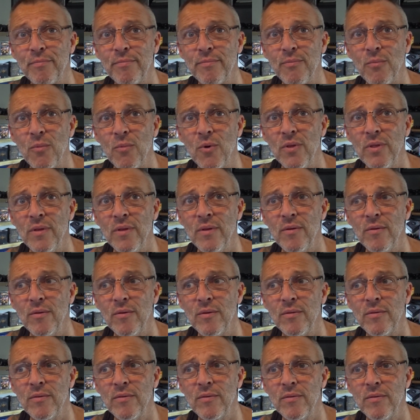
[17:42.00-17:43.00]
one.
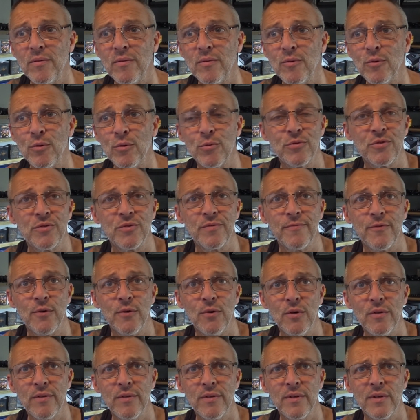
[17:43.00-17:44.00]
What was
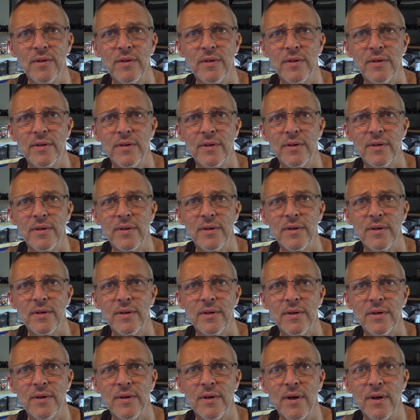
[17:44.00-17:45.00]
4th?
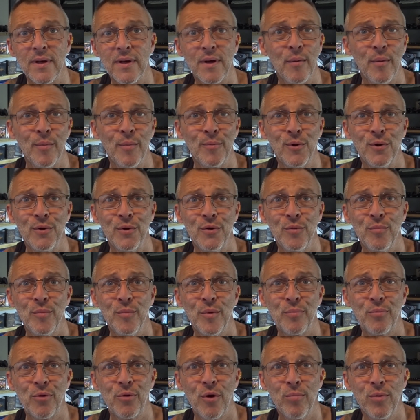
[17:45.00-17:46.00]
I can't remember what number
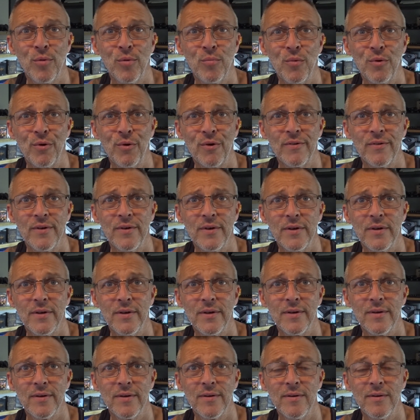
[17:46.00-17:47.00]
problem we're on.
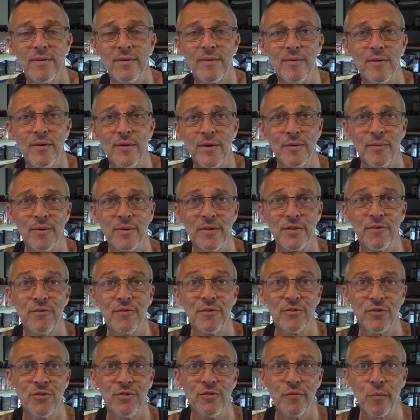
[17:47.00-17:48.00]
Anyway, there
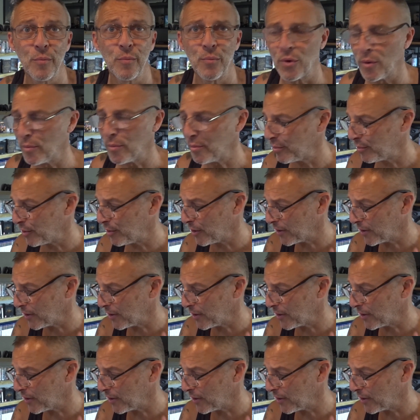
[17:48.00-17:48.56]
is another problem, but